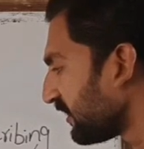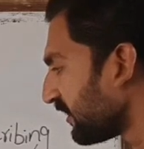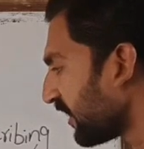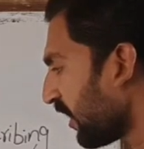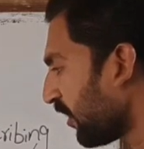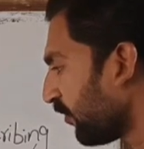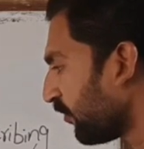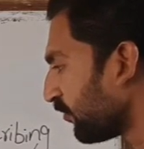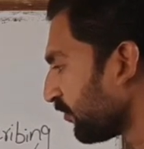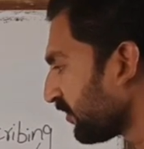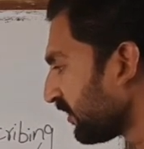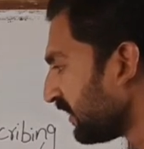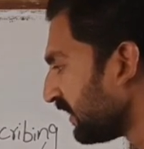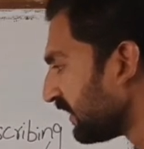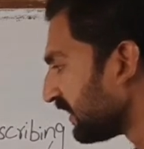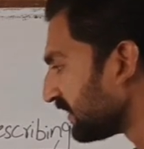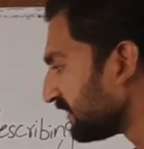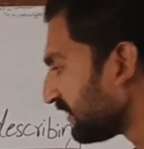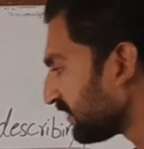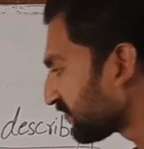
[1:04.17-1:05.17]
noun,
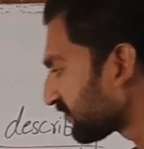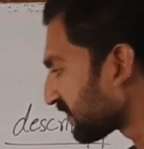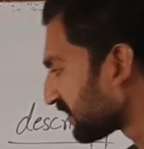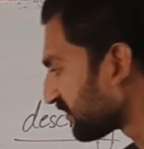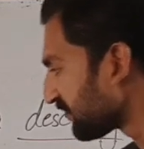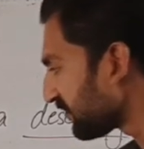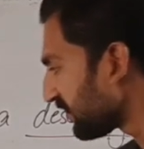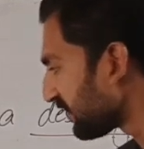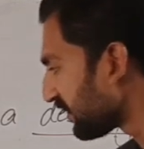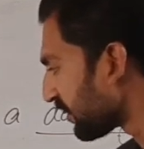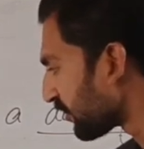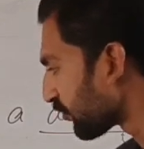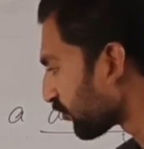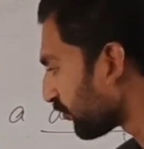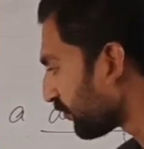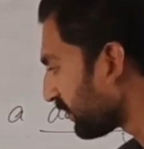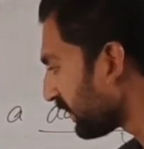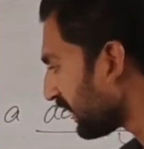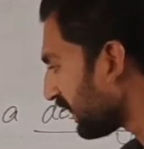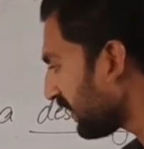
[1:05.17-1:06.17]
this is considered to
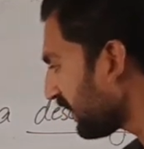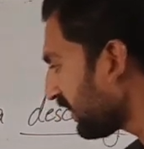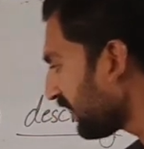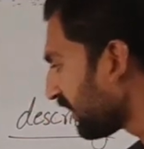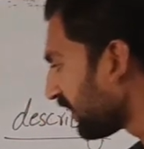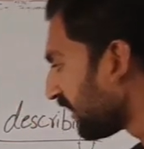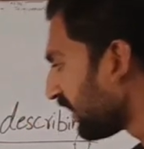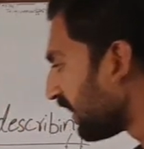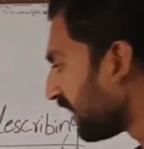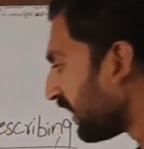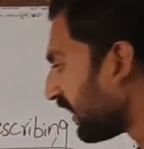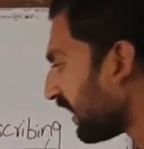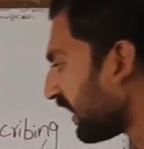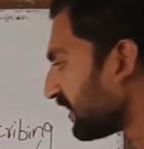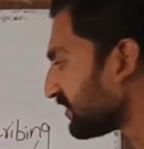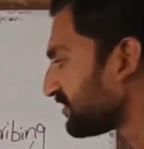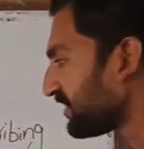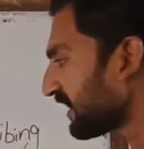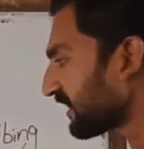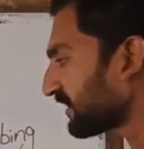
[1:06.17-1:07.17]
be a
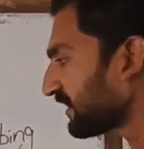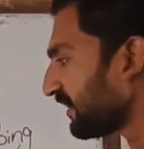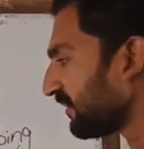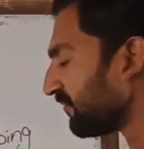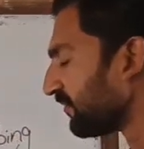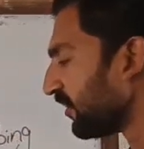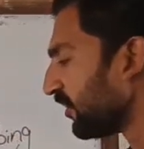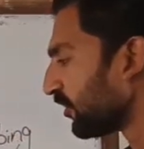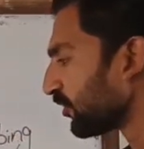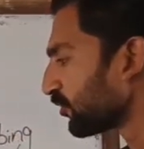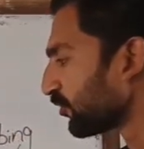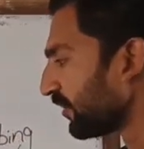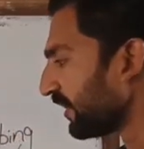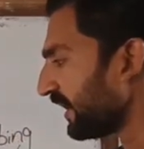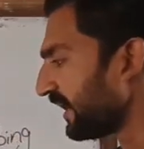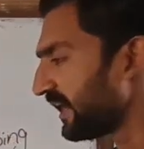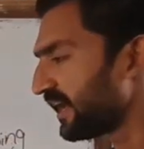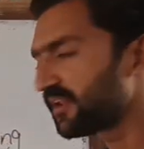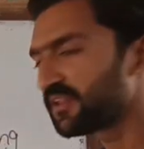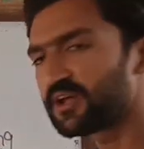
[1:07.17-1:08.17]
adjective. So
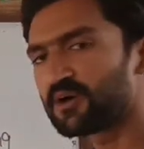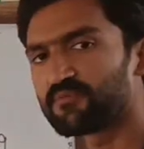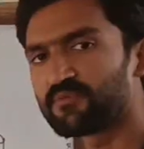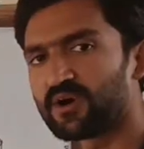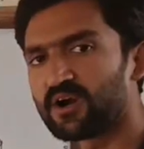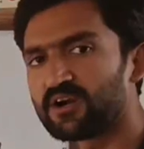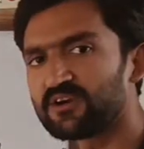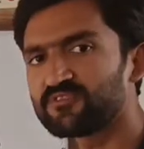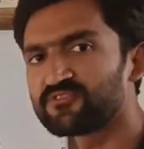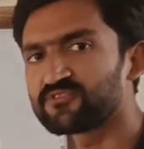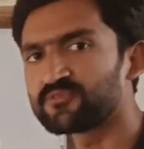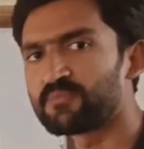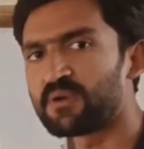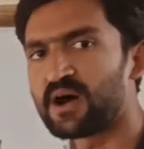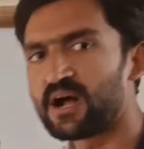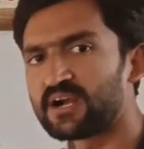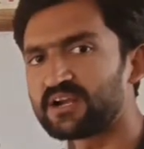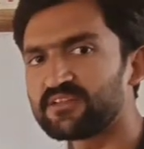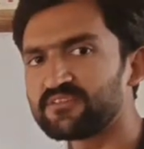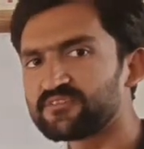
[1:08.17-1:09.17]
here the word
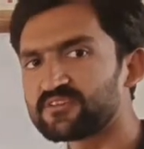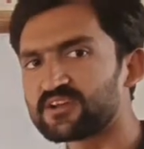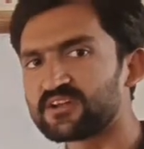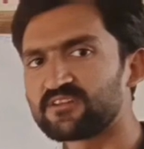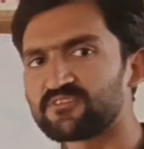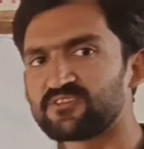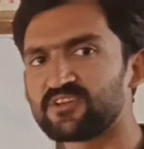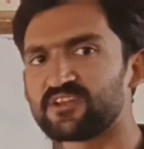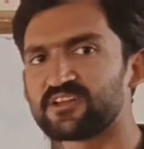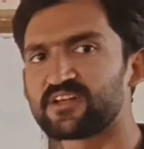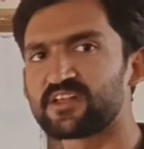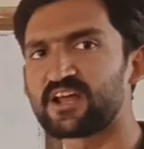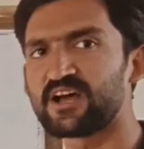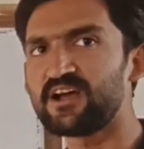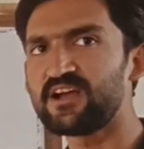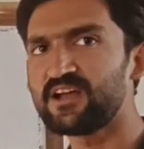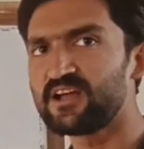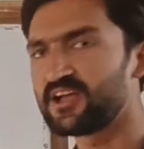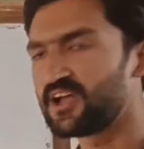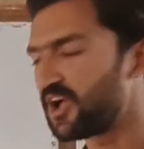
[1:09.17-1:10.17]
smart is considered
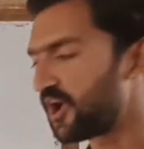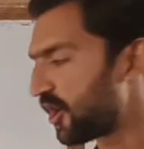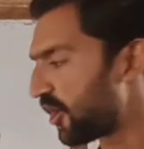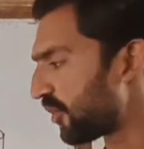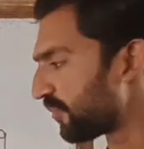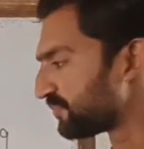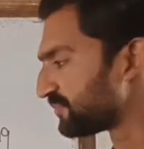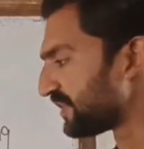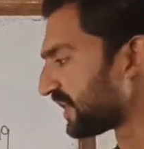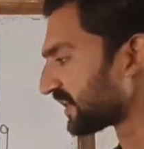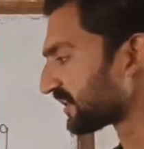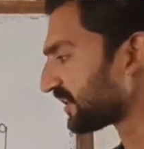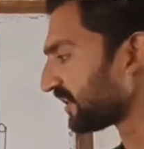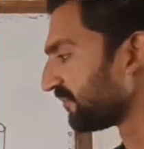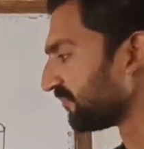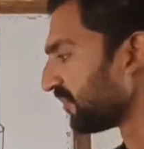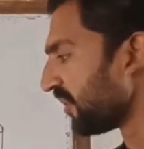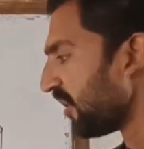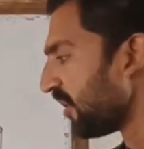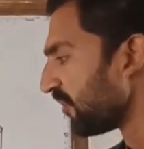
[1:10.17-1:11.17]
a
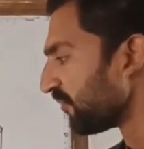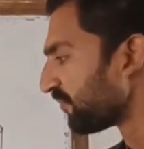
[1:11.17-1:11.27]
adjective.